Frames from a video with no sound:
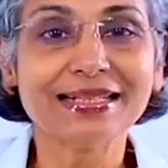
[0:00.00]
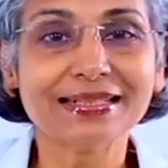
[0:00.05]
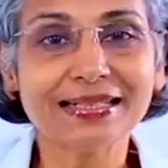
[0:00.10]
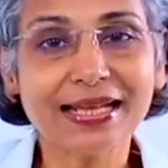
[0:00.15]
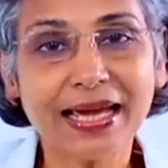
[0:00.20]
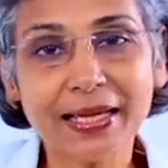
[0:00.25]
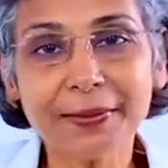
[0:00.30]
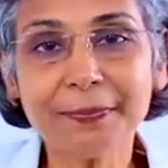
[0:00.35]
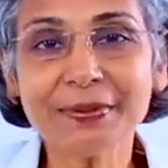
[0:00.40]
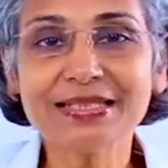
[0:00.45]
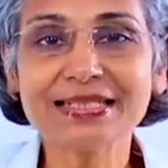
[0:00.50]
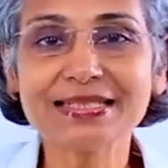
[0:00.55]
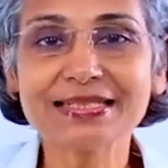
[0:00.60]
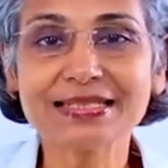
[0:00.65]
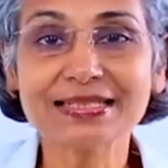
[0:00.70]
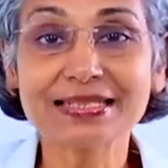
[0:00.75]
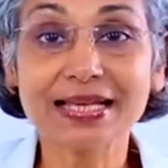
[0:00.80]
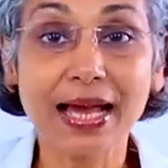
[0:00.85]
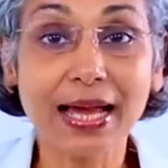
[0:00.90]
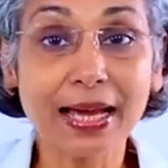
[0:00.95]

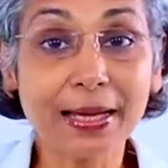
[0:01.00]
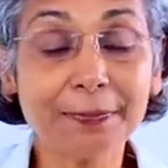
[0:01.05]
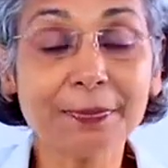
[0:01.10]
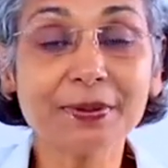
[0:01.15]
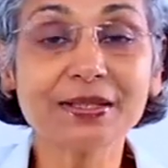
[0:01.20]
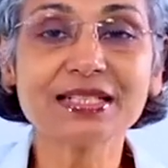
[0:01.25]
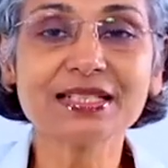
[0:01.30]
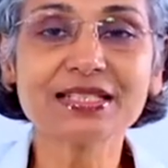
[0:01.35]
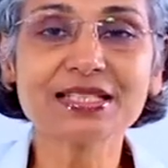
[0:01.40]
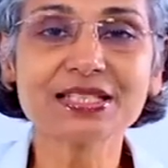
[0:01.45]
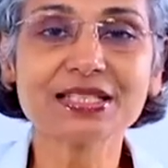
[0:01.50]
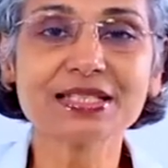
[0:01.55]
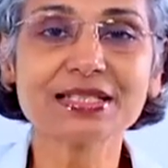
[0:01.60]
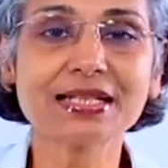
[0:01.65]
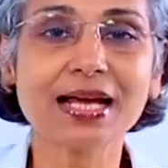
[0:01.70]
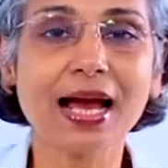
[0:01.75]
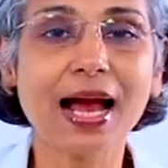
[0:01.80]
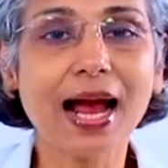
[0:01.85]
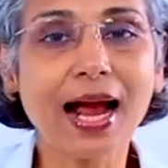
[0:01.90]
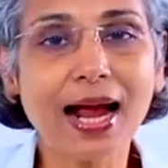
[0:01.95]
Diabetes,
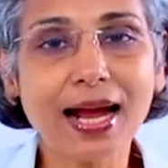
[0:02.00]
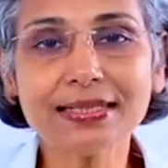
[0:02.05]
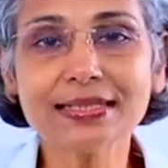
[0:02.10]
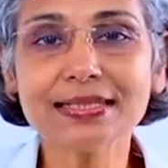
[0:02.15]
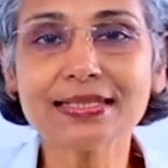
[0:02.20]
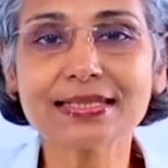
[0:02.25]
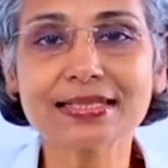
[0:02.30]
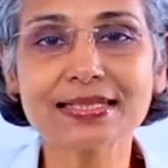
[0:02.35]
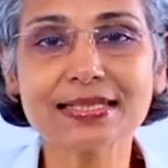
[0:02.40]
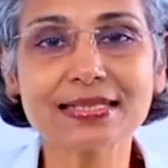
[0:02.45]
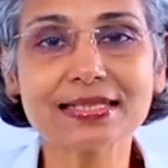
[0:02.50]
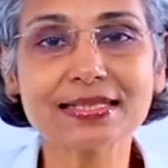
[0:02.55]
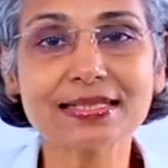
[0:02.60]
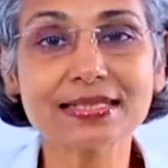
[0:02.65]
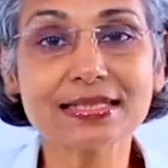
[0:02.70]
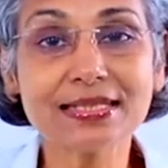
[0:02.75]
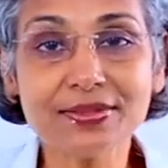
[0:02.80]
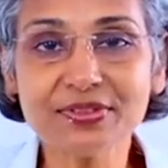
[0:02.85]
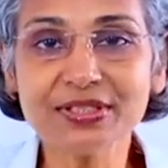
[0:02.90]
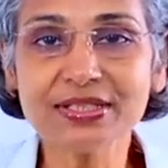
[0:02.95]
hypertension, heart disease,
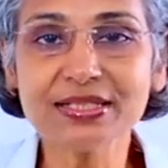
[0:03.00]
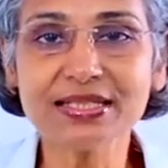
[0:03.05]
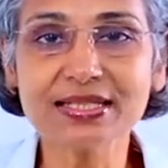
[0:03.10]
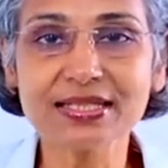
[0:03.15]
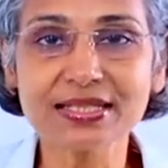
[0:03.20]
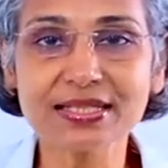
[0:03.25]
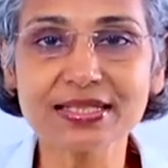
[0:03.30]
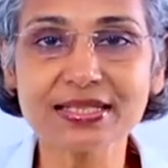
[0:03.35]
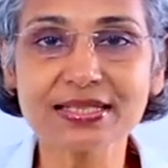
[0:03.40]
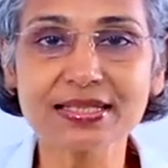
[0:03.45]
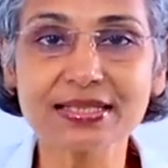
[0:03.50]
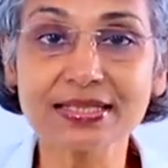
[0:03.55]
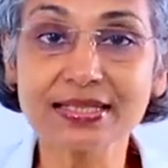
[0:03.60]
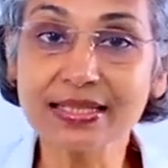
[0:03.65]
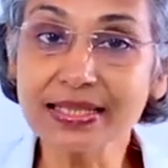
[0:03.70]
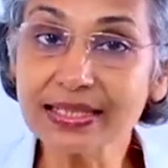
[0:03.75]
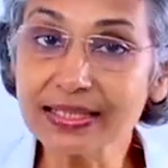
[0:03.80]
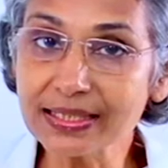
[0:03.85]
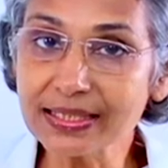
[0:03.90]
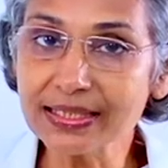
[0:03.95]
liver disease,
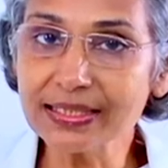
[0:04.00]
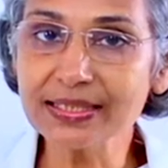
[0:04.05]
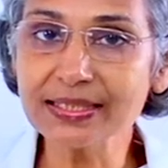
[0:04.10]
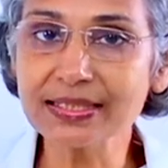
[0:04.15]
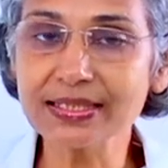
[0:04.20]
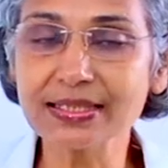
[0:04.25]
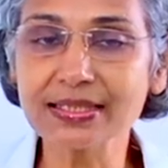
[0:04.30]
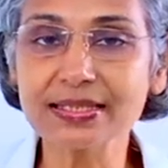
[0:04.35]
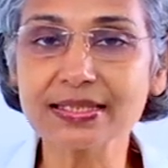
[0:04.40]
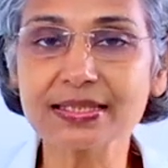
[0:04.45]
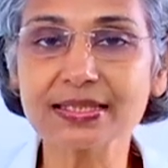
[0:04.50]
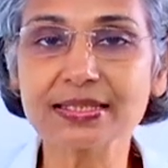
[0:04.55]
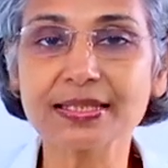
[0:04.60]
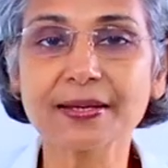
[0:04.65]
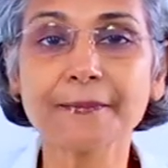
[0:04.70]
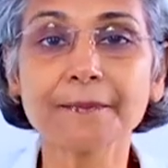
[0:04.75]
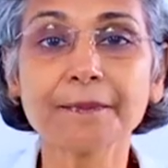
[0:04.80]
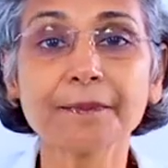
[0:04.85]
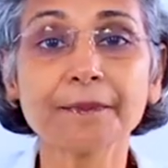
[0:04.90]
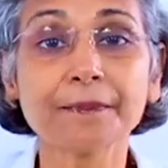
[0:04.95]
kidney disease,
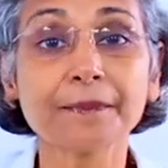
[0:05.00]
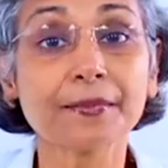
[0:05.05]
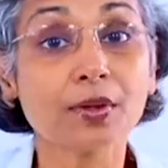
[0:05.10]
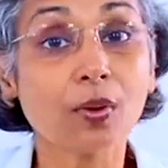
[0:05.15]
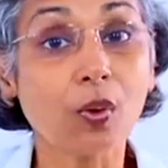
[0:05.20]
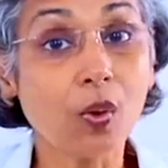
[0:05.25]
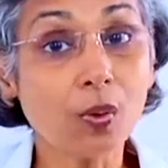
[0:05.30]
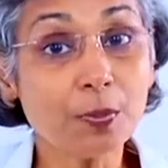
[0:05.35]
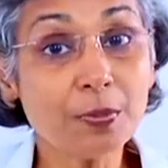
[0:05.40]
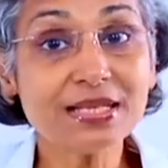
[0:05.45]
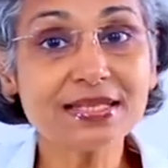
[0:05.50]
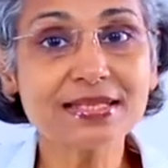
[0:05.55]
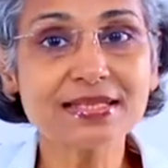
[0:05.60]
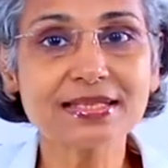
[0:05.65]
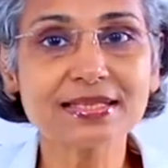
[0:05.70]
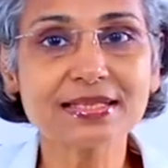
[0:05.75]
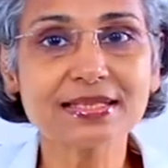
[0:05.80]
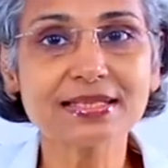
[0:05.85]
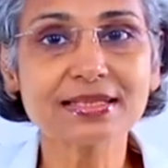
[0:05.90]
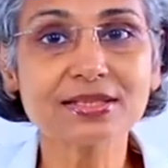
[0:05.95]

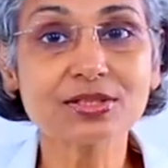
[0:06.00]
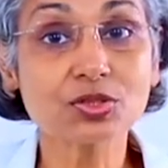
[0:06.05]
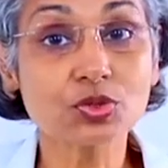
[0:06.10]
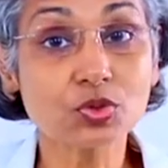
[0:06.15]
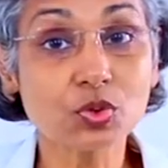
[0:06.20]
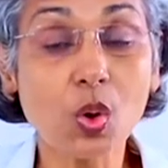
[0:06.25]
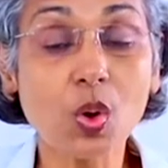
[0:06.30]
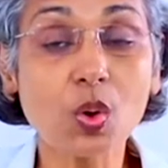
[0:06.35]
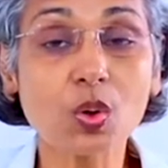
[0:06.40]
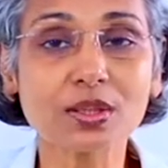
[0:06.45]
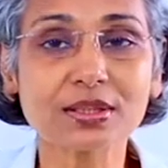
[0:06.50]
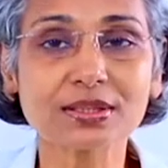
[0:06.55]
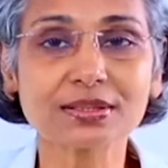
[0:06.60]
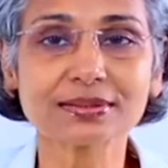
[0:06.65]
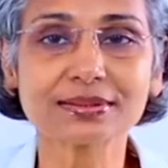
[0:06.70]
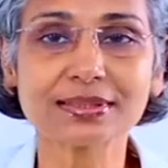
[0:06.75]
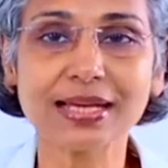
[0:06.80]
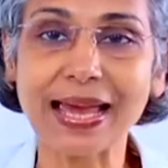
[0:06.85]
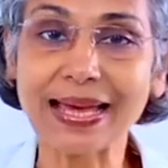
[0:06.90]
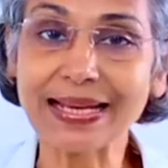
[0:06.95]
obesity, stroke,
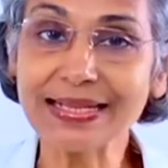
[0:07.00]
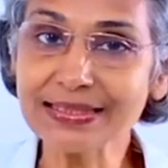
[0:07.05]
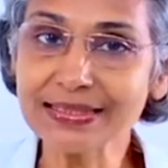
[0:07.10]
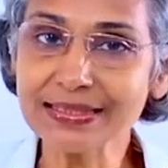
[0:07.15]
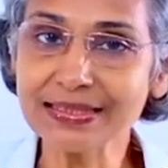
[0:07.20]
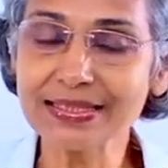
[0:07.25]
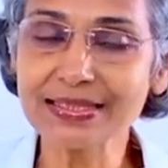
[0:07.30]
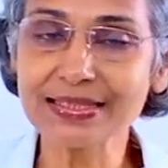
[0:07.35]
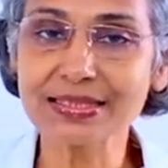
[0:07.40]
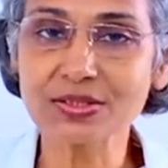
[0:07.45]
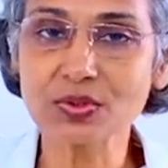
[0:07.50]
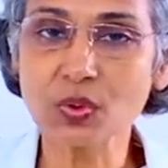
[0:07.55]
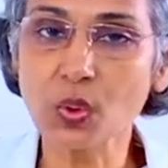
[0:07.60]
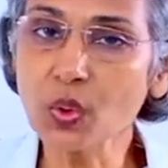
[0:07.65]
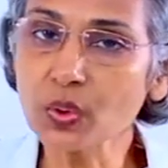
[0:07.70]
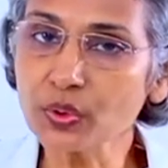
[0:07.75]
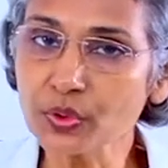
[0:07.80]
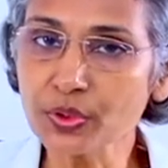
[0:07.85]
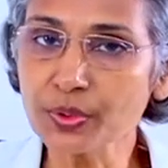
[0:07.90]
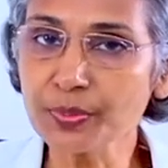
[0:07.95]
allergies,
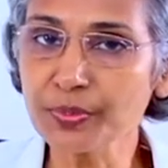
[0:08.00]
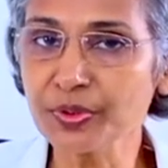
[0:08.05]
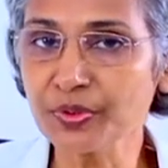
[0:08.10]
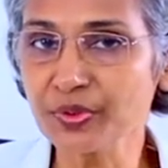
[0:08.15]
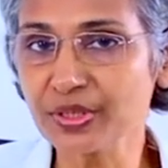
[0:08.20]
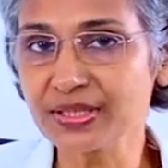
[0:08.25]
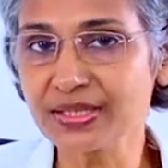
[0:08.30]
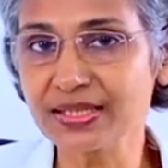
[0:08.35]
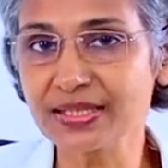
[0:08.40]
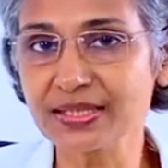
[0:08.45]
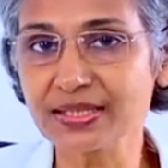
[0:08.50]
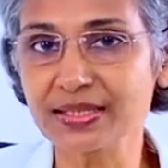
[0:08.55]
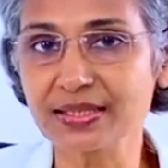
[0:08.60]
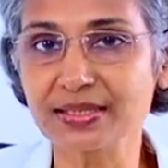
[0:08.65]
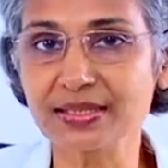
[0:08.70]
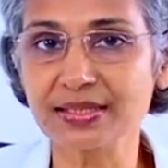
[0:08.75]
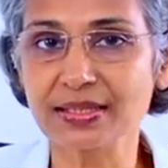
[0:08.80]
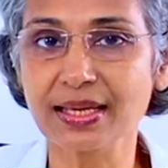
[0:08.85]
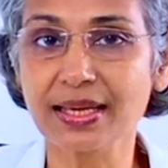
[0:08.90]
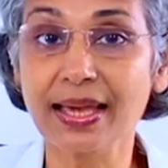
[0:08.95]
autoimmune
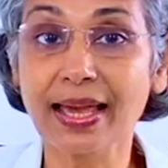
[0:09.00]
diseases,